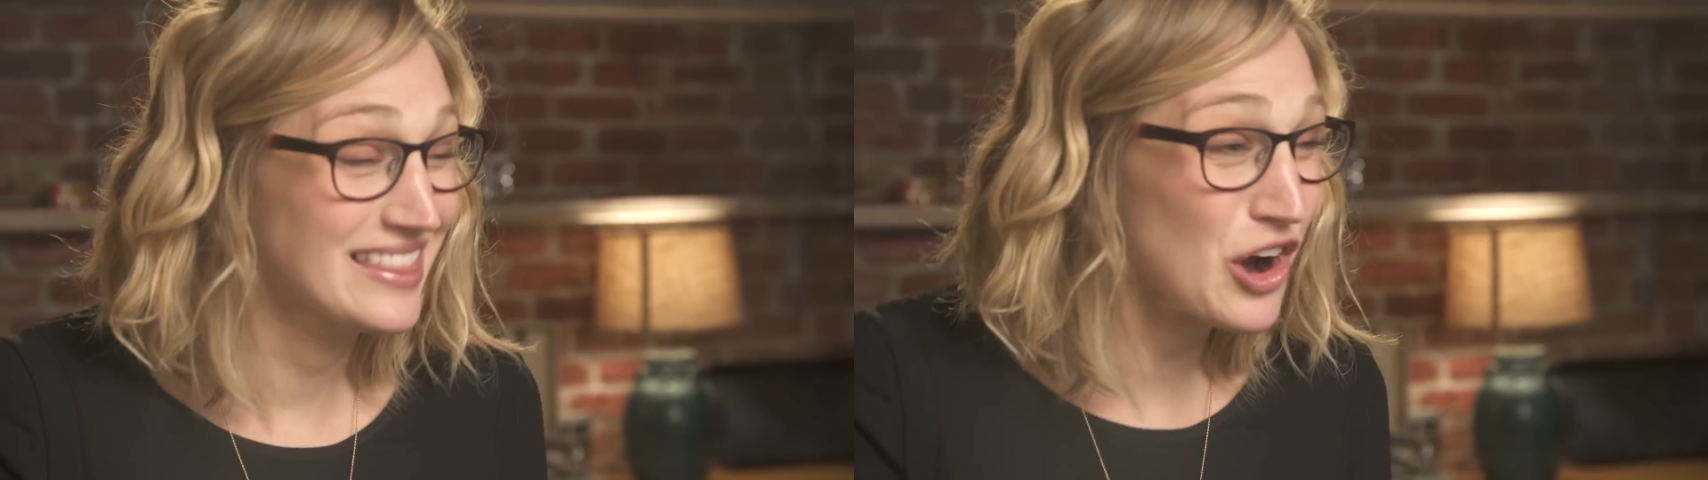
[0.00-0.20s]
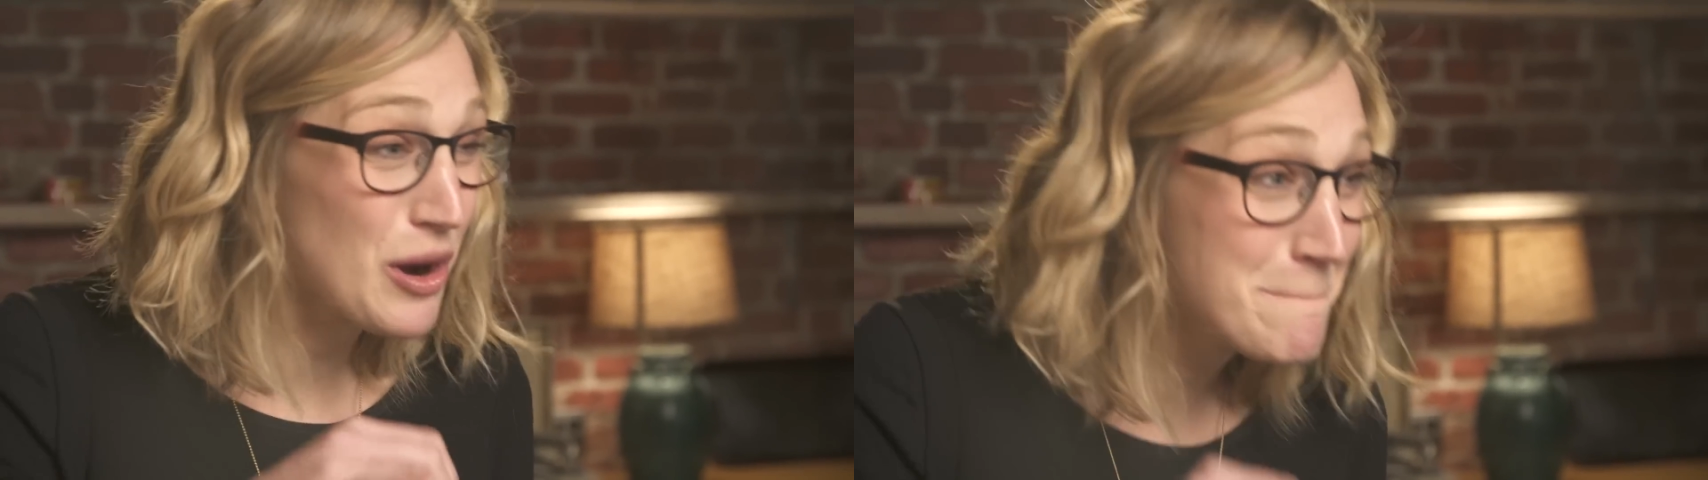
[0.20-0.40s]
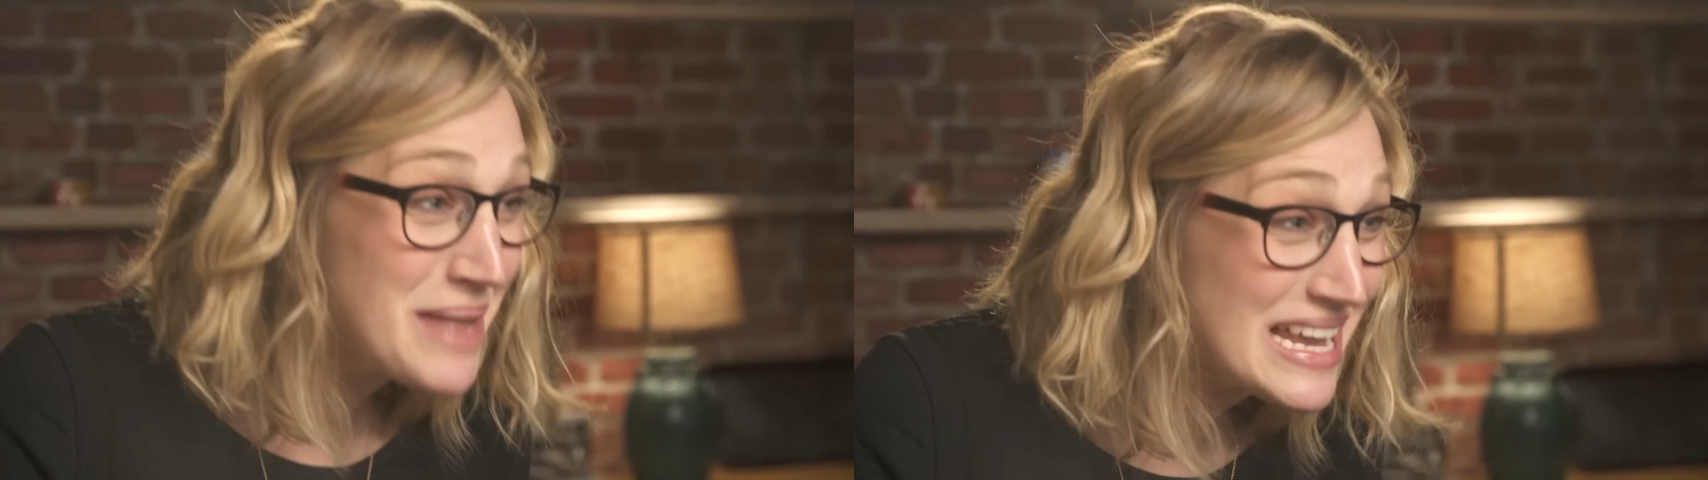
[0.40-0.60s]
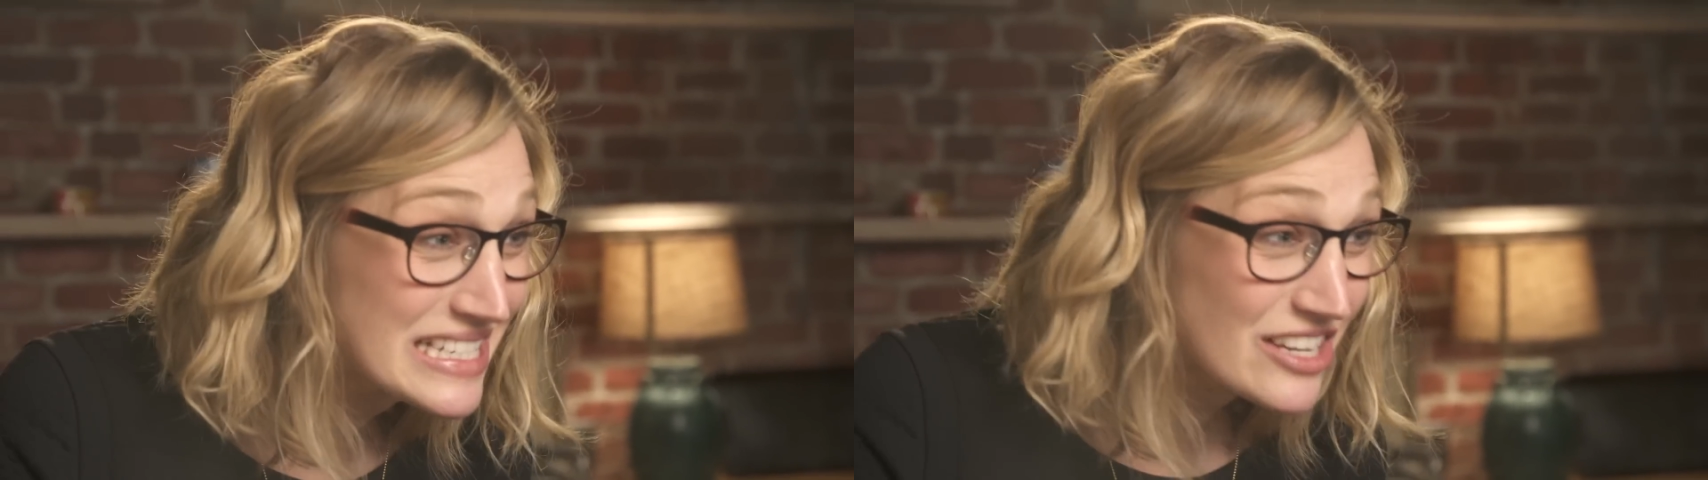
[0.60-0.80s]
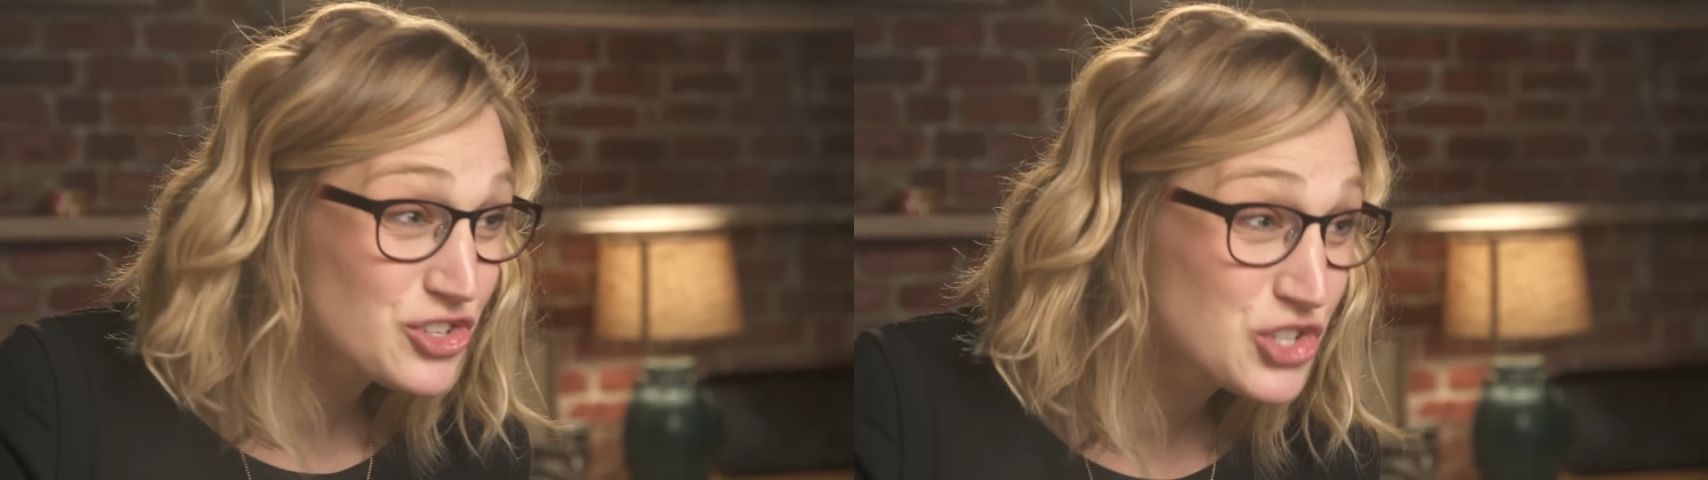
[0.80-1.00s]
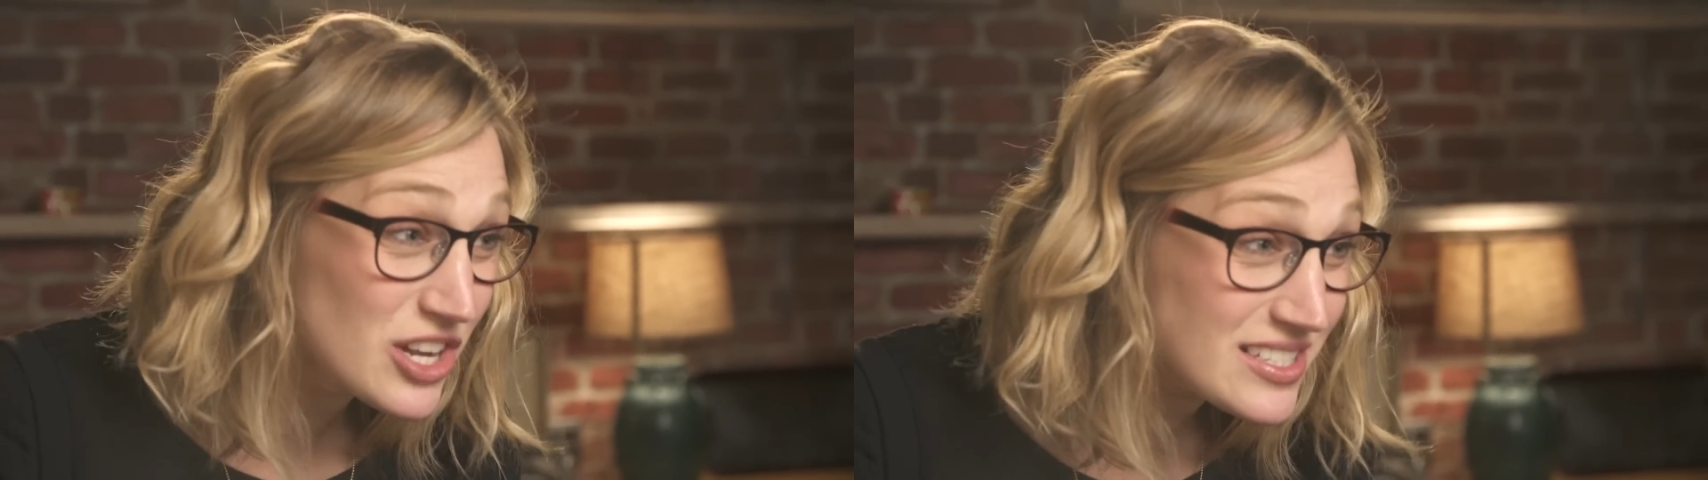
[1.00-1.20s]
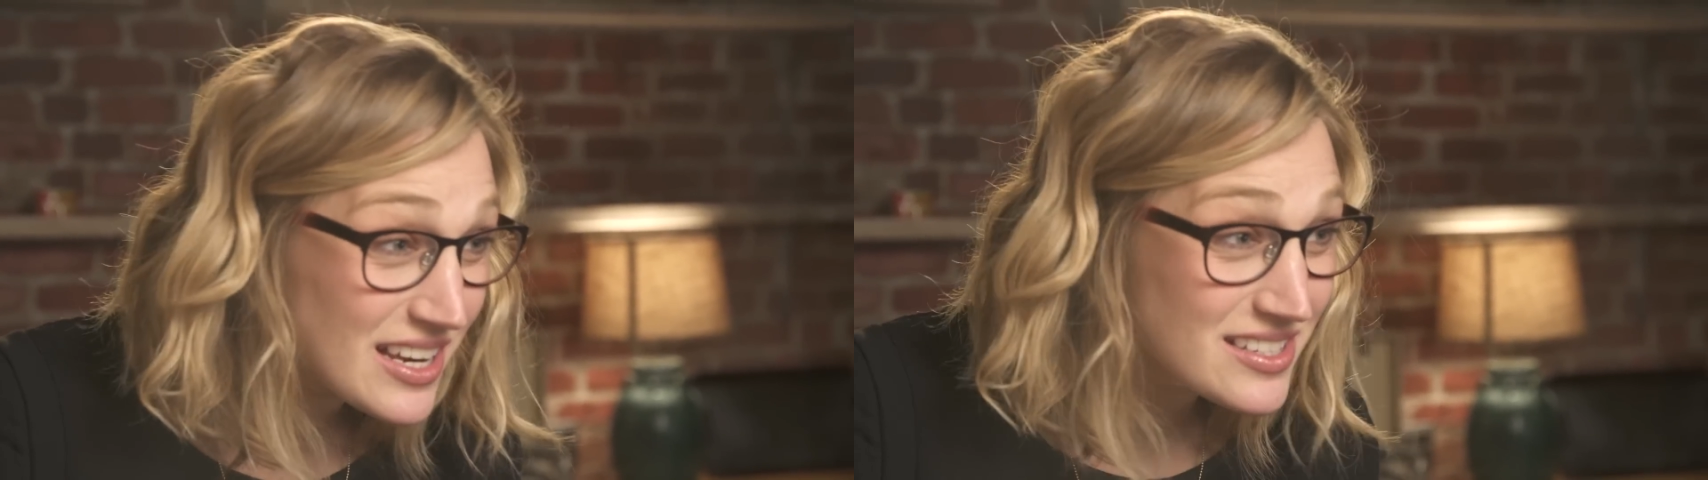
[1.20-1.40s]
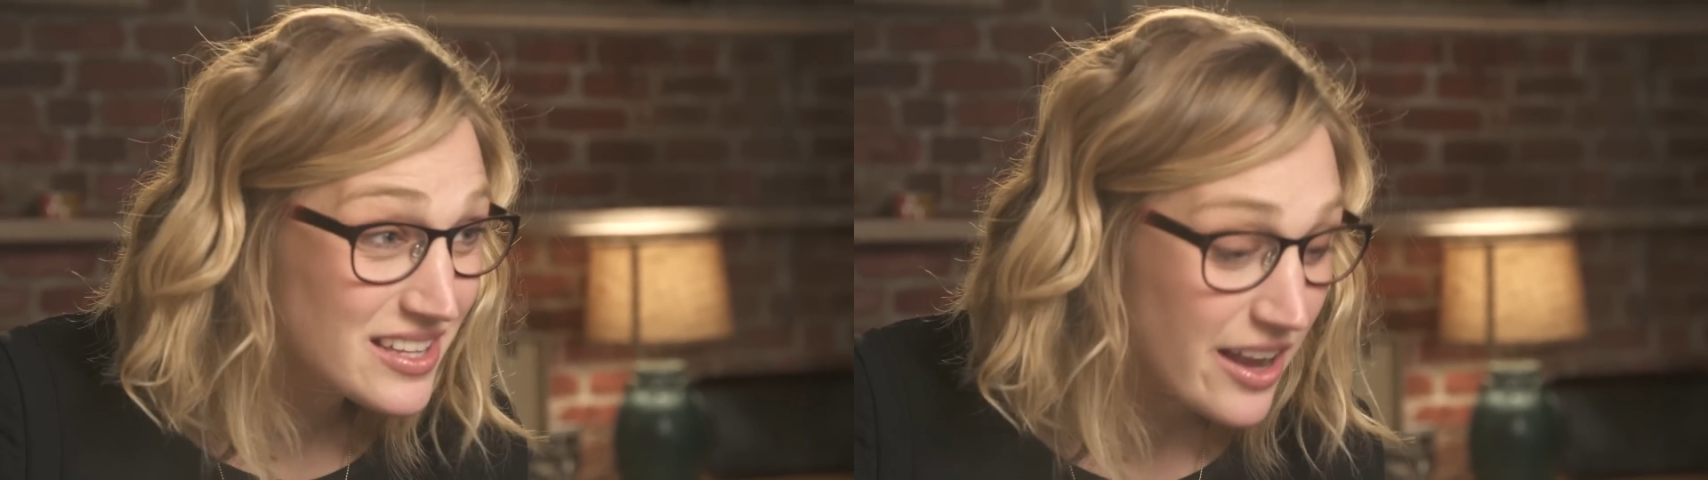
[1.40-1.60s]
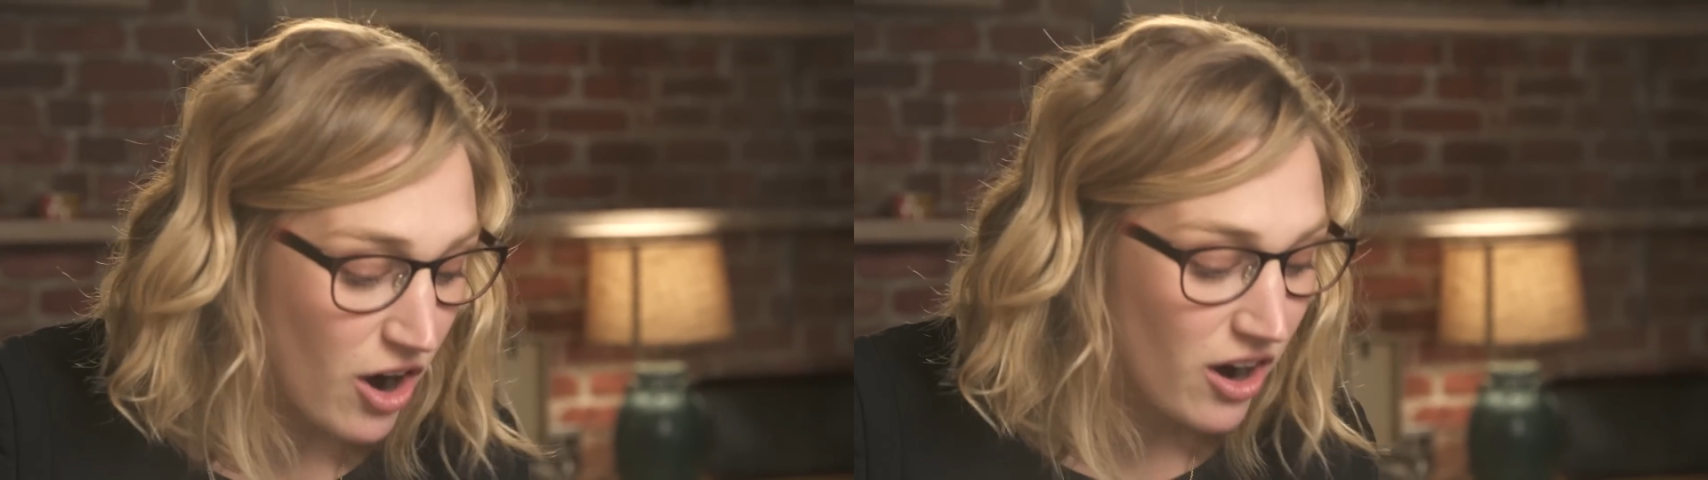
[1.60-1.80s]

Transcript: They're amazing just as they